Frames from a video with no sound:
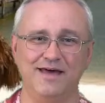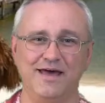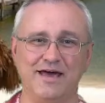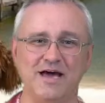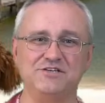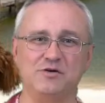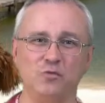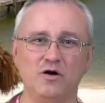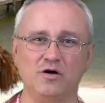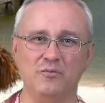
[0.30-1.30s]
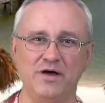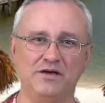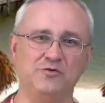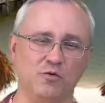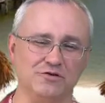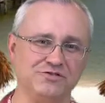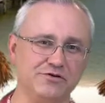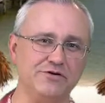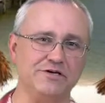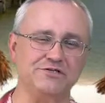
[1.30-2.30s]
Hey guys, and welcome back to our
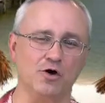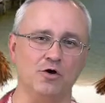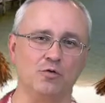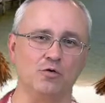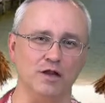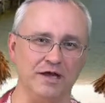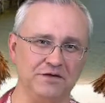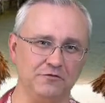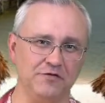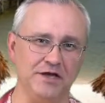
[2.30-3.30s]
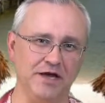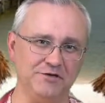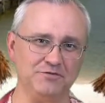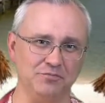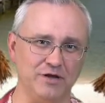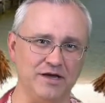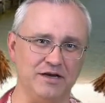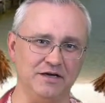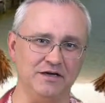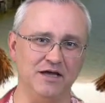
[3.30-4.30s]
series on Orlando vacation
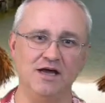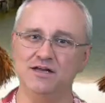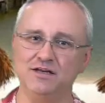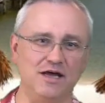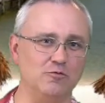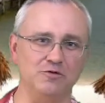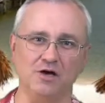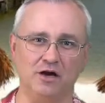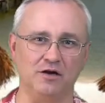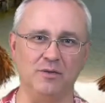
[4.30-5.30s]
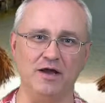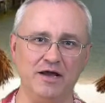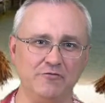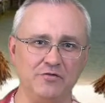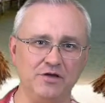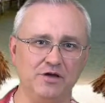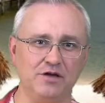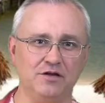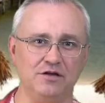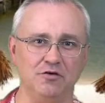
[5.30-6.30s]
planning. Today we're talking about everything you
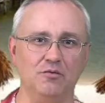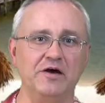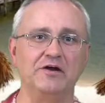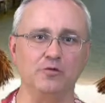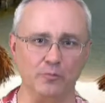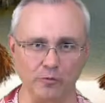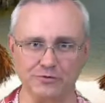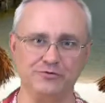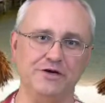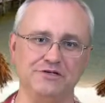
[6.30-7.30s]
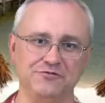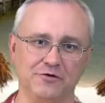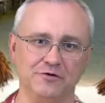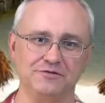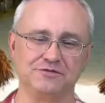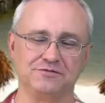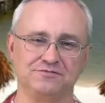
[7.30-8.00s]
need to know about airport transfers.